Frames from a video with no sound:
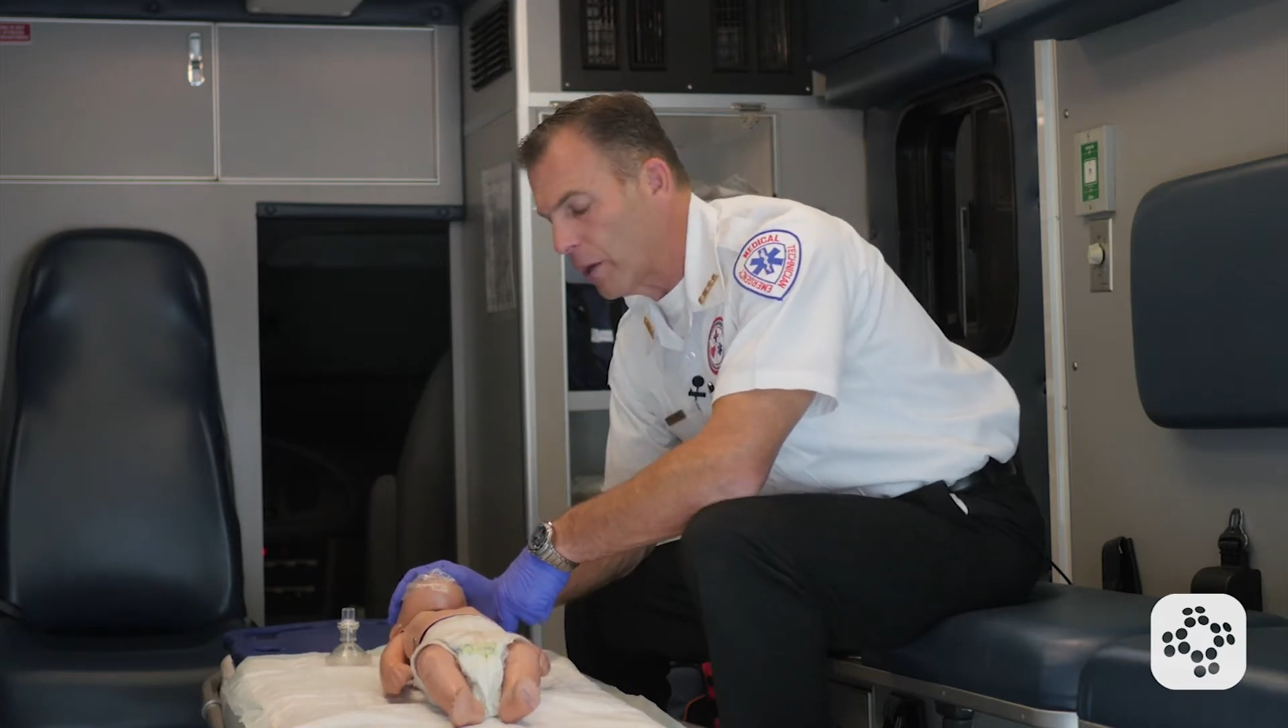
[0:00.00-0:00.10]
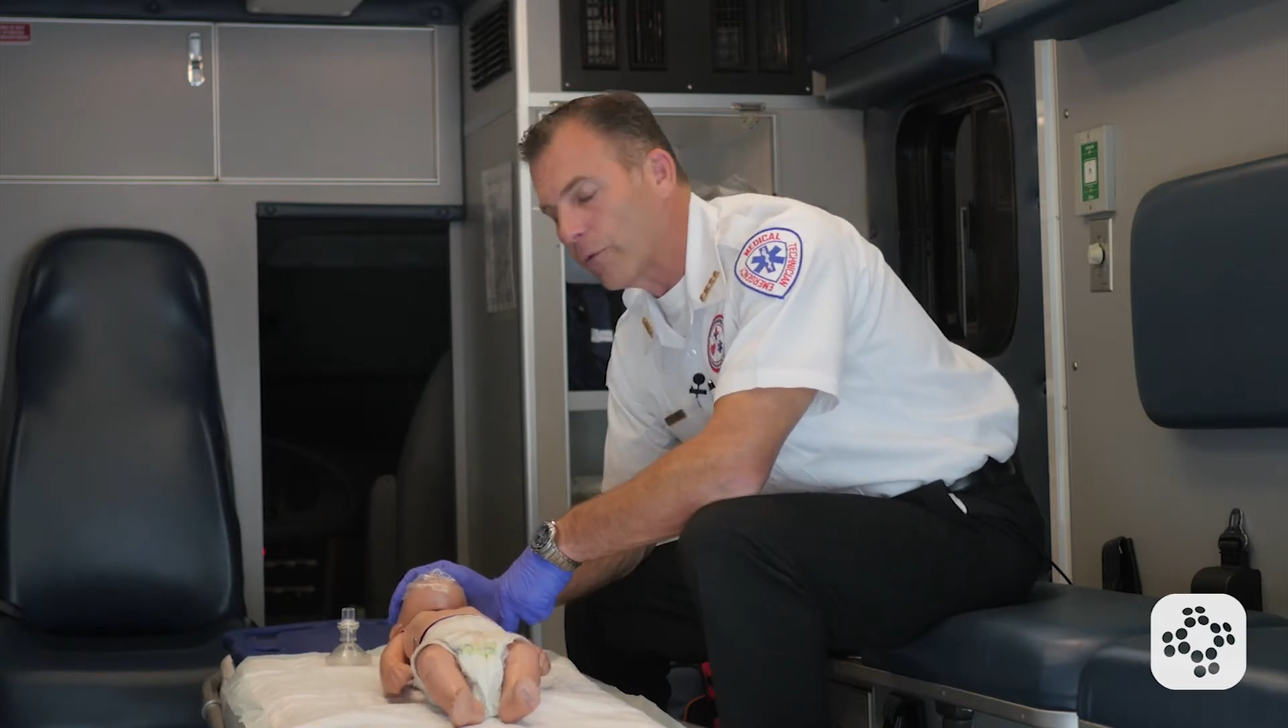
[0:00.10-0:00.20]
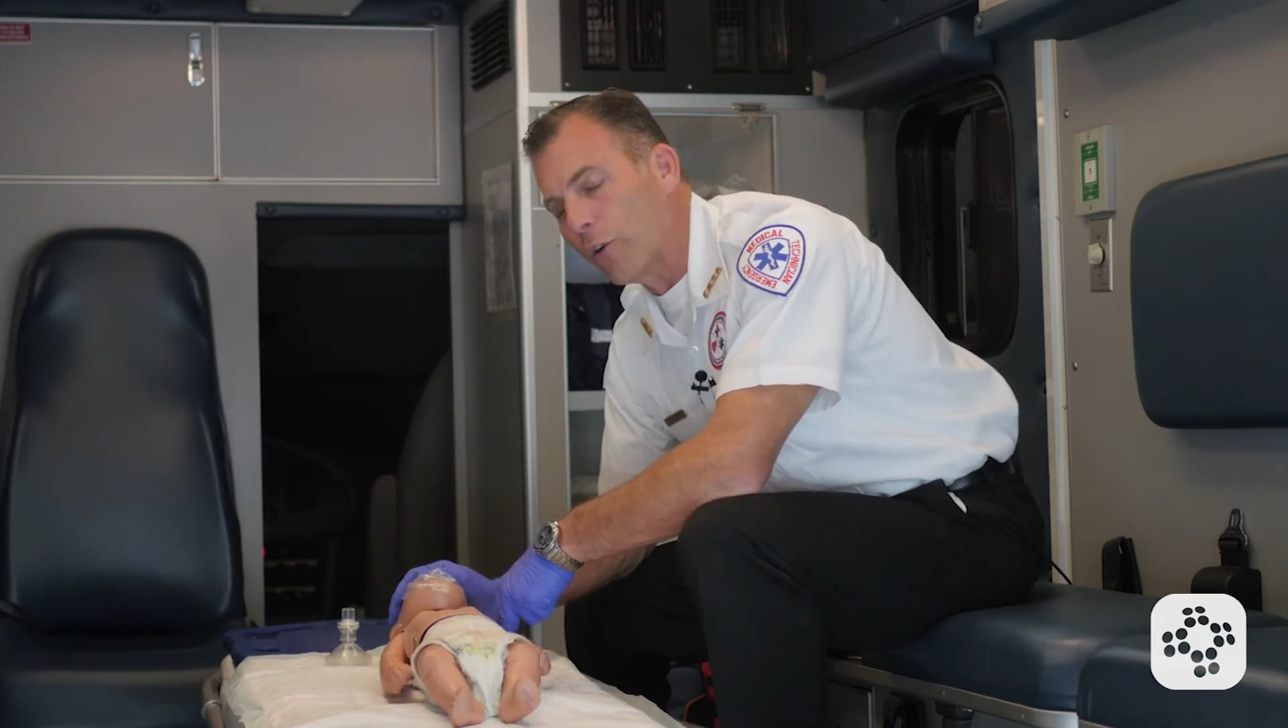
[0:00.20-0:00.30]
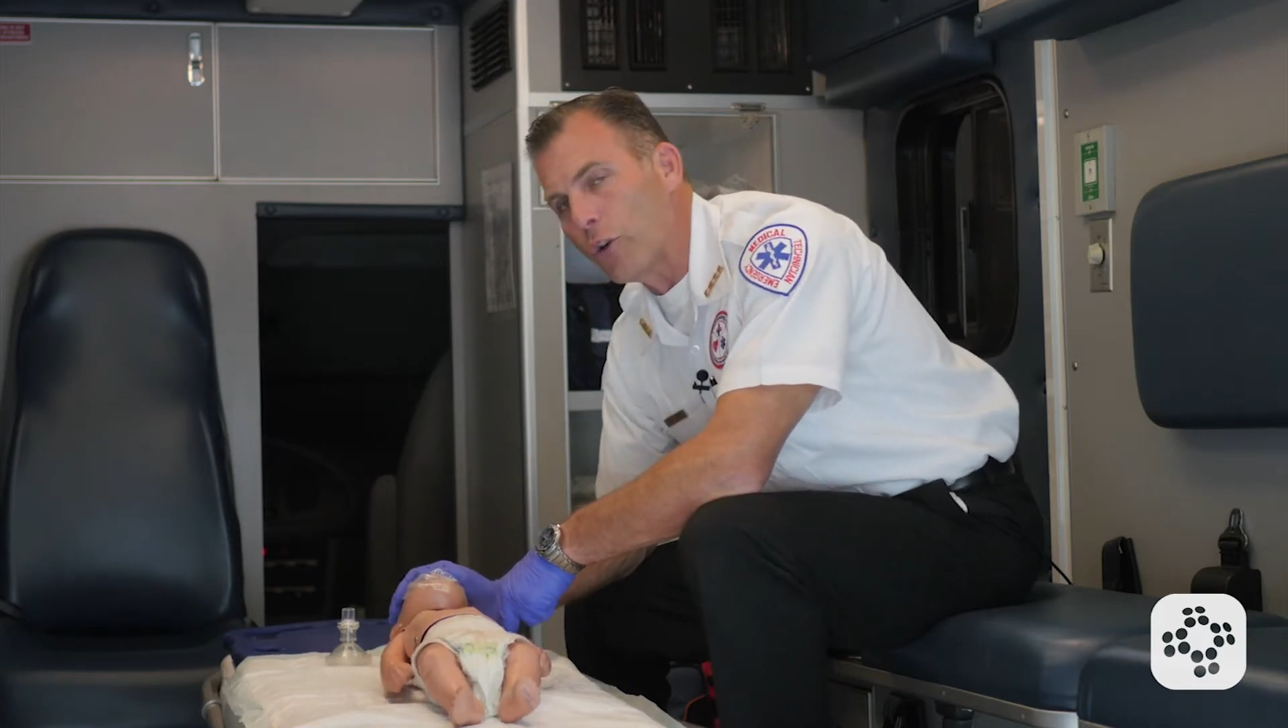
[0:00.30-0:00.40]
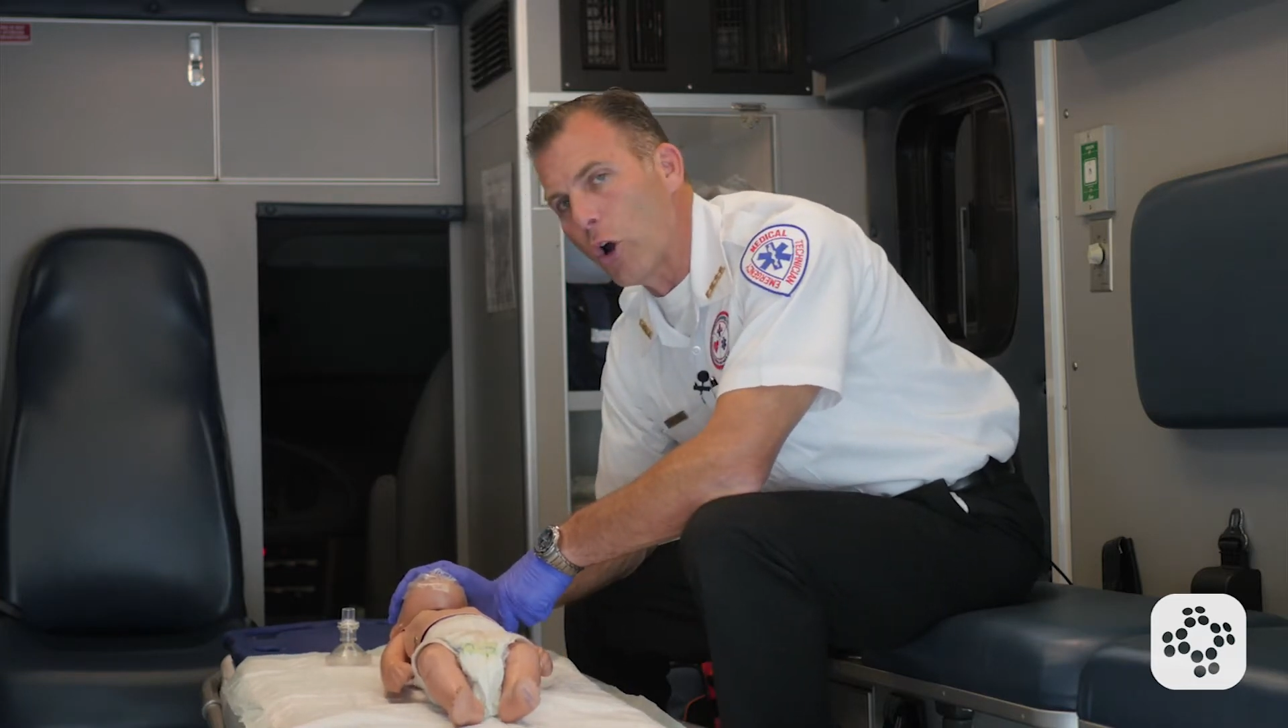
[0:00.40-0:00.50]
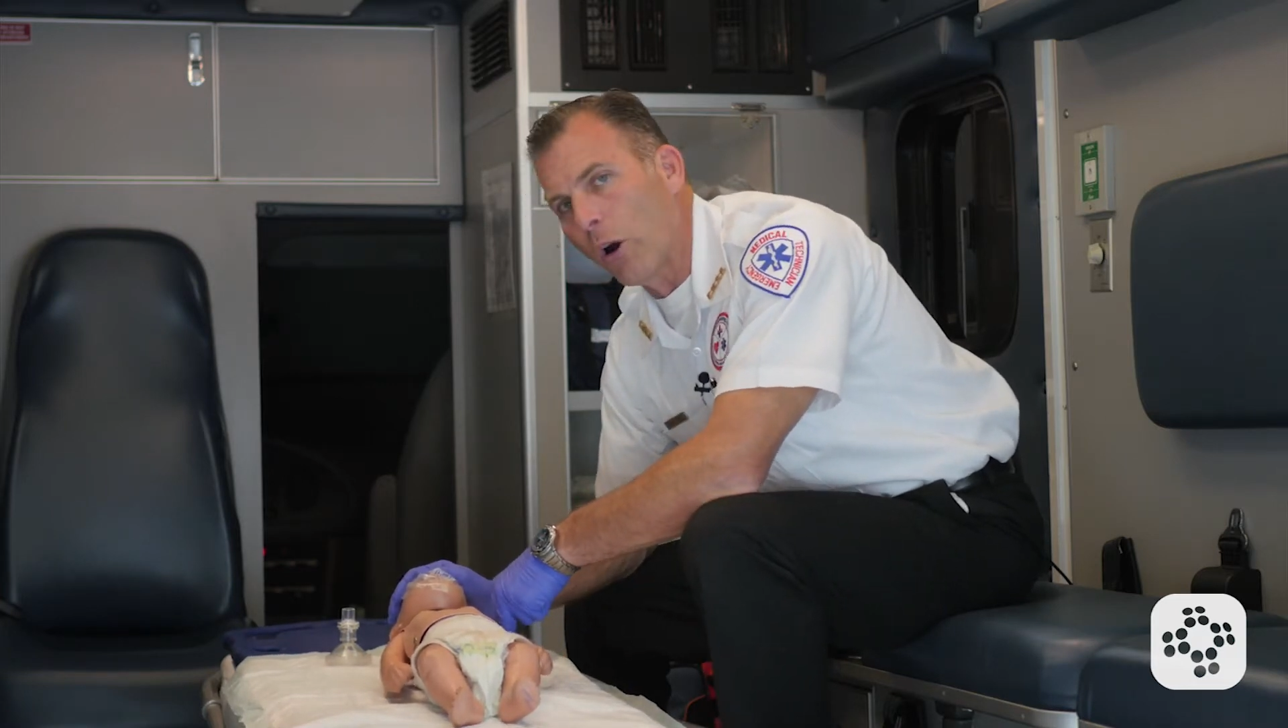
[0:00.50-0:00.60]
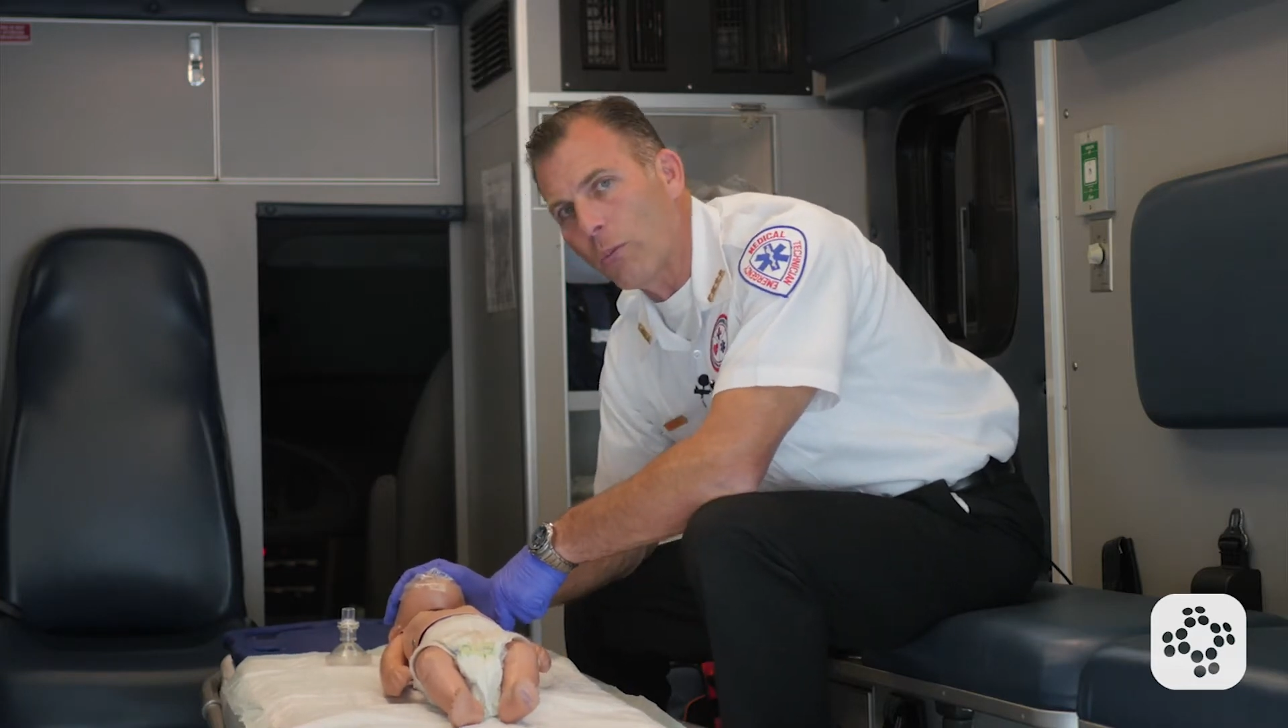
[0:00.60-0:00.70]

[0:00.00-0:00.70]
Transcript: for no